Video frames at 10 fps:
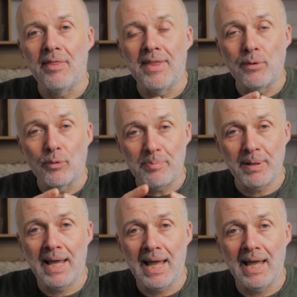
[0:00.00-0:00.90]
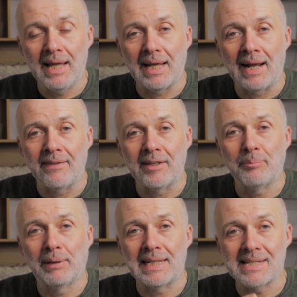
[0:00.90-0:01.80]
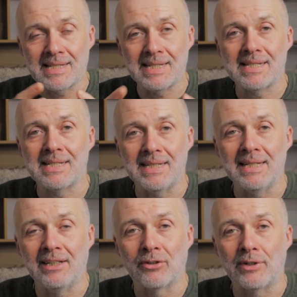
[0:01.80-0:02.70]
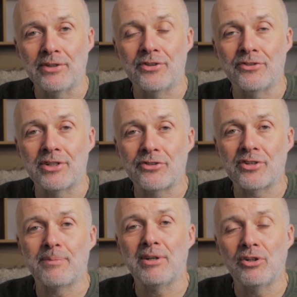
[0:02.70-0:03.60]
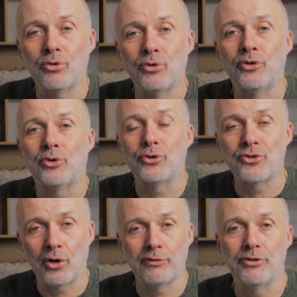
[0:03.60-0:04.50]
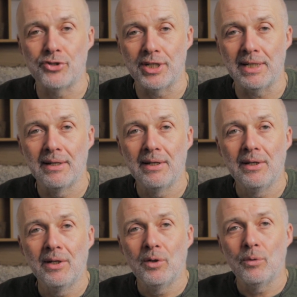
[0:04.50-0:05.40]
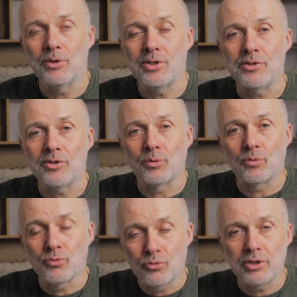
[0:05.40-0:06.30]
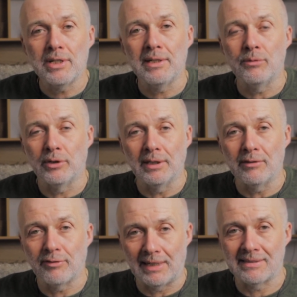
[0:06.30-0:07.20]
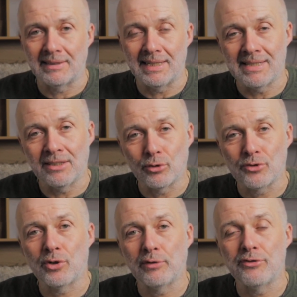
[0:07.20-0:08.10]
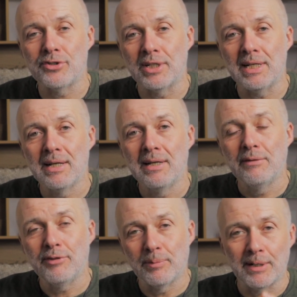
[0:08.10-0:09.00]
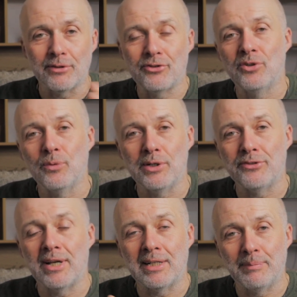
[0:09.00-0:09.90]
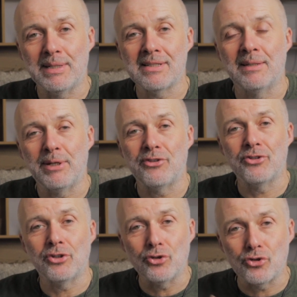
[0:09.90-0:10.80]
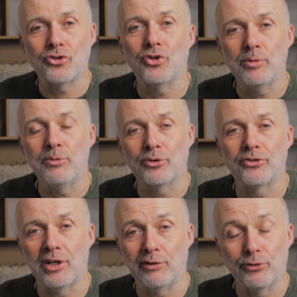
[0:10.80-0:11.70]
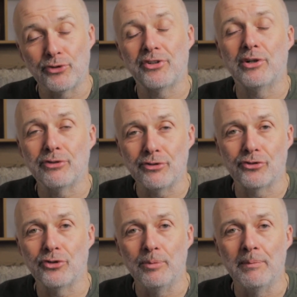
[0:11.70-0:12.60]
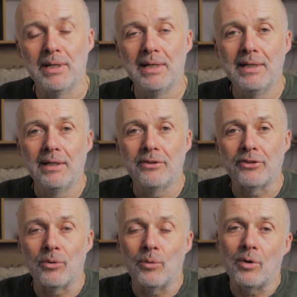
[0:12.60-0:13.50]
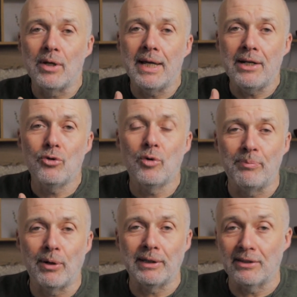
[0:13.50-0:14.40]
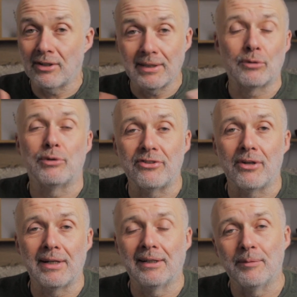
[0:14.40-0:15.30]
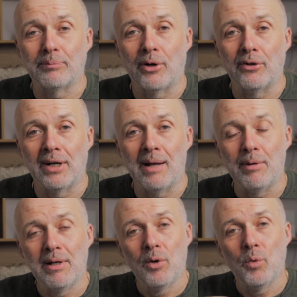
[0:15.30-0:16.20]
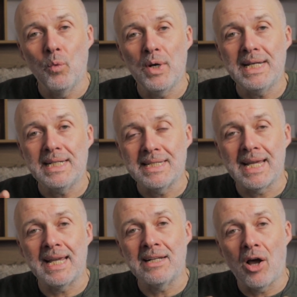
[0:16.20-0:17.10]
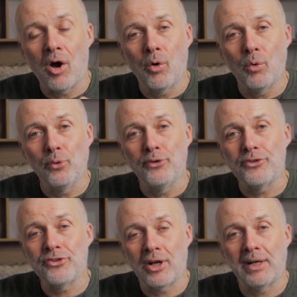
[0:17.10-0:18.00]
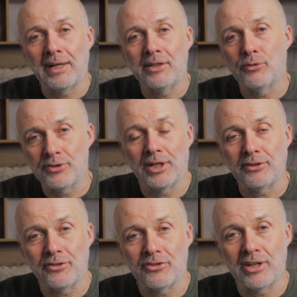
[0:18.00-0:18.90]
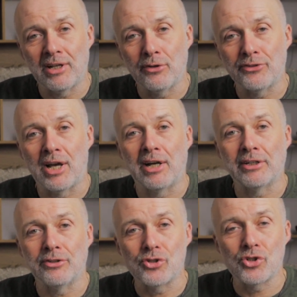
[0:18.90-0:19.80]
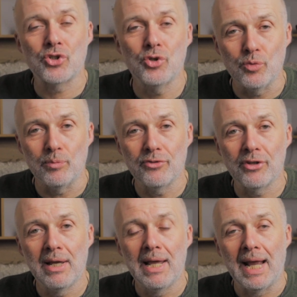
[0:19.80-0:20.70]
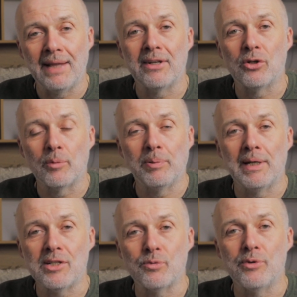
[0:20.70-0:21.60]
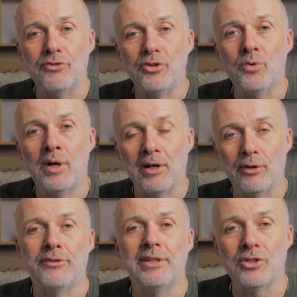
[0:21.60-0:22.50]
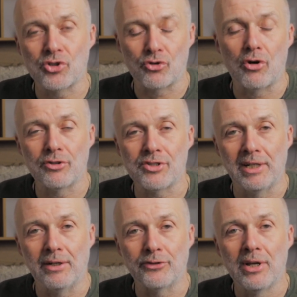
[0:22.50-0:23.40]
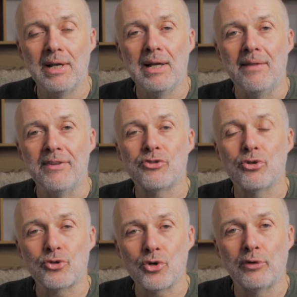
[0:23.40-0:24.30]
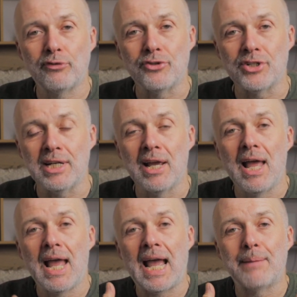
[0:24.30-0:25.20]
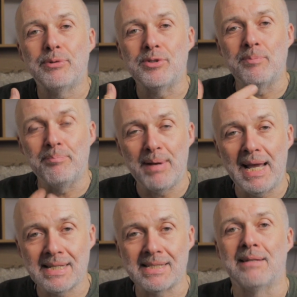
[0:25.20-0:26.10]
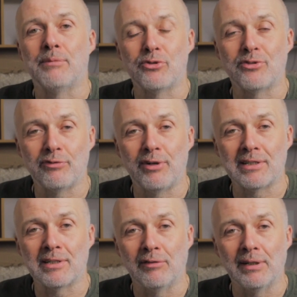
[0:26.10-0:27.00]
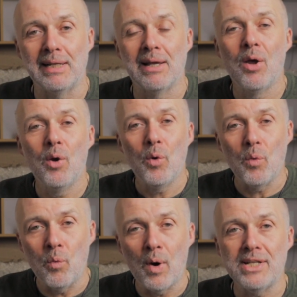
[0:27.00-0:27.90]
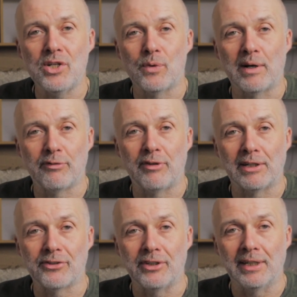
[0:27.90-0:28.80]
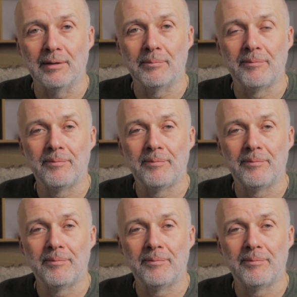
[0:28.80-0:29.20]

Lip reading: they repair, and their plasticity increases. And there's something called autophagy, which is really, really fascinating. Autophagy, if you break the two words down, it basically means to consume yourself or self-consume. So in your body, it's like a recycling program. Weak, dead, old, tired, redundant cells are consumed and they are replaced with new, healthy, strong cells. And this autophagy happens best and most effectively when you are fasting.